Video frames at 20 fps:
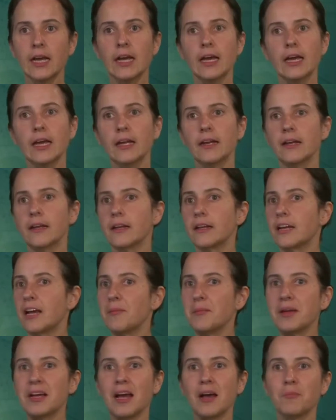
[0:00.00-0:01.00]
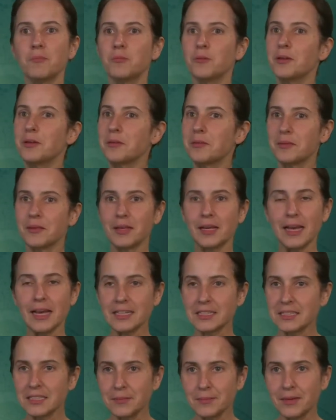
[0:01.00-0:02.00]
and coming up with
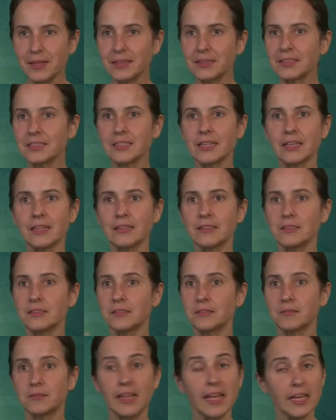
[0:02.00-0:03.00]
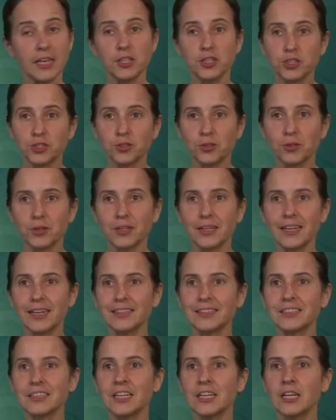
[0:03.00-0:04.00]
guesstimates and taking
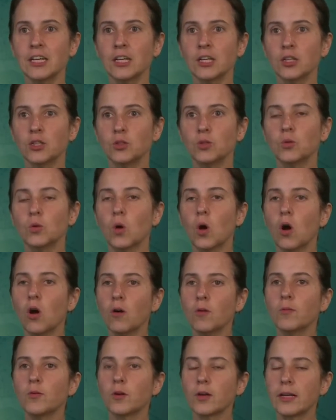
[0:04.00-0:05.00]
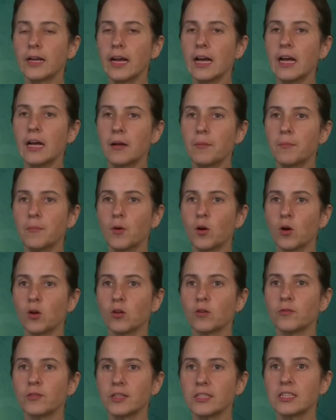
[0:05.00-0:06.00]
shortcuts to overcome
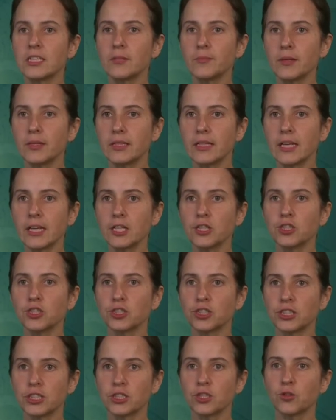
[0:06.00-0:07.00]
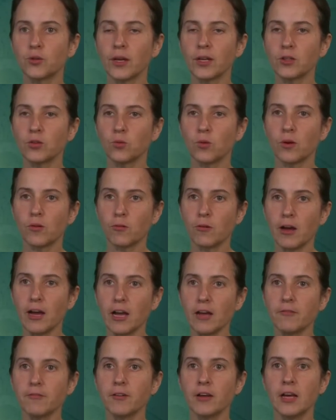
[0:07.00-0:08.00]
all of these limitations and try to
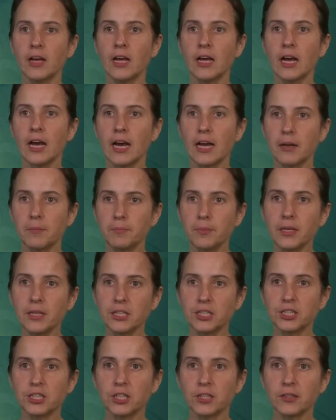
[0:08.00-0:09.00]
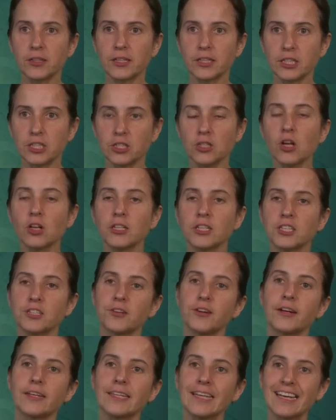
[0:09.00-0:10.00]
arrive at a picture that is not
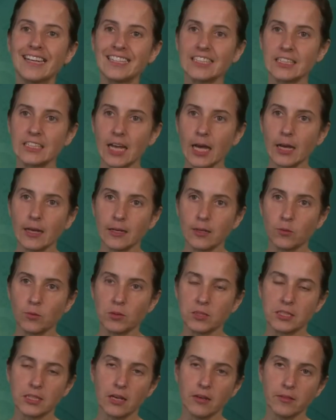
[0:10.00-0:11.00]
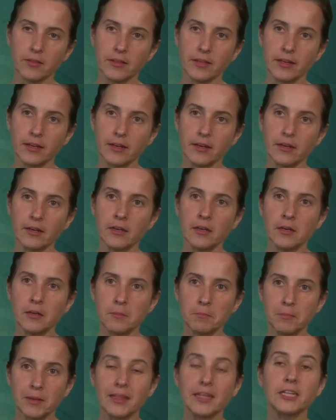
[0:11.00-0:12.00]
necessarily exactly what's out there,
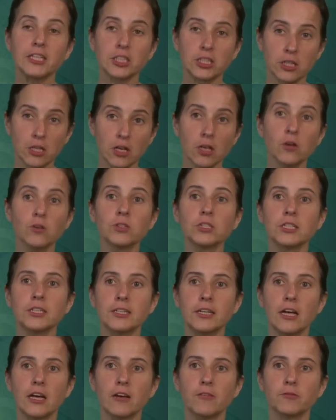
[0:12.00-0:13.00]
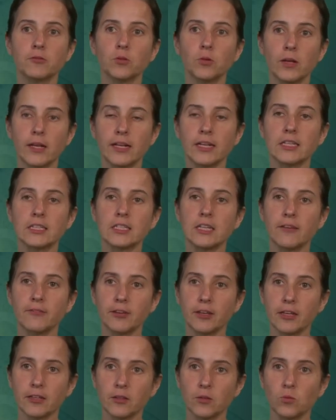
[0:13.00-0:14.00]
but that is close enough to let us
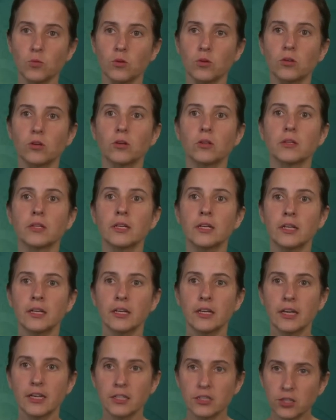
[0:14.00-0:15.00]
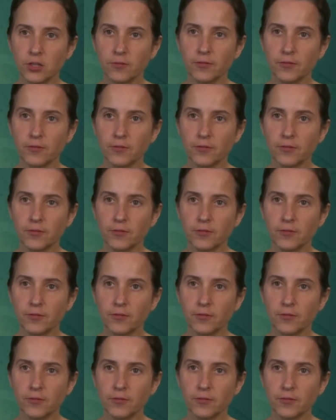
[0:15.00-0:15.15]
navigate the world and